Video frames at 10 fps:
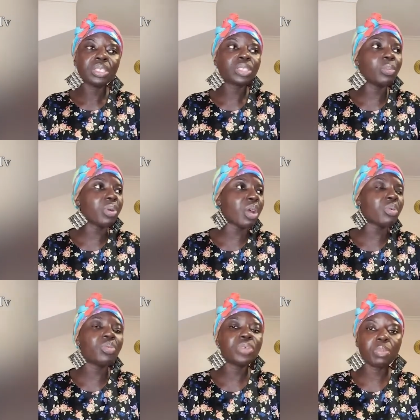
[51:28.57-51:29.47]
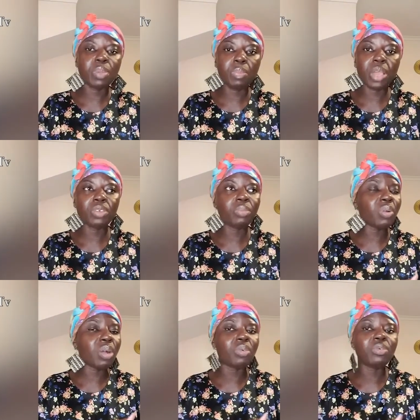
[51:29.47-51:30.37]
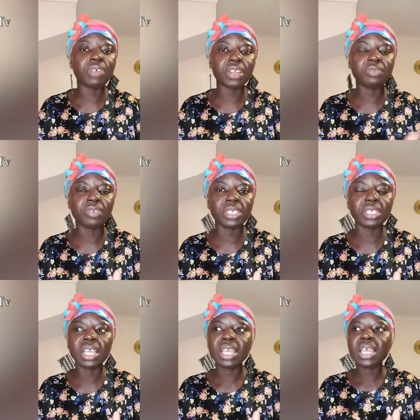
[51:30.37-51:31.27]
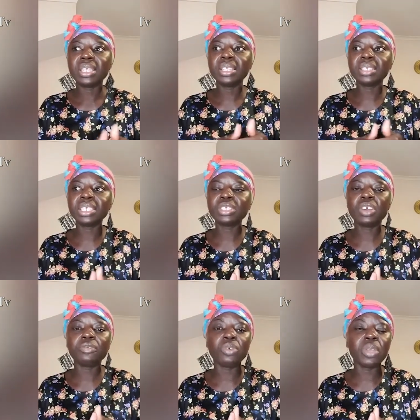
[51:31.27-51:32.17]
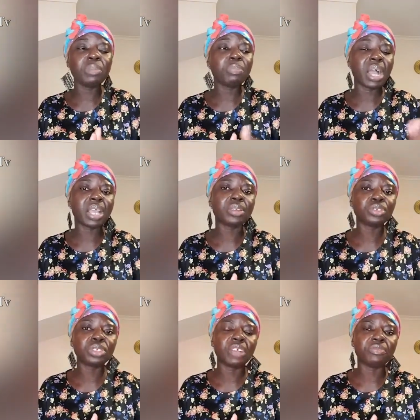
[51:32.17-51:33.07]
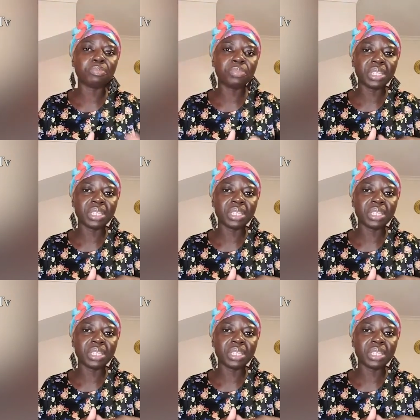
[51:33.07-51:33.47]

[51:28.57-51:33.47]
so mbekwa ko hu ne papa no mbekwa ko hu funny face. Decision of going back no should have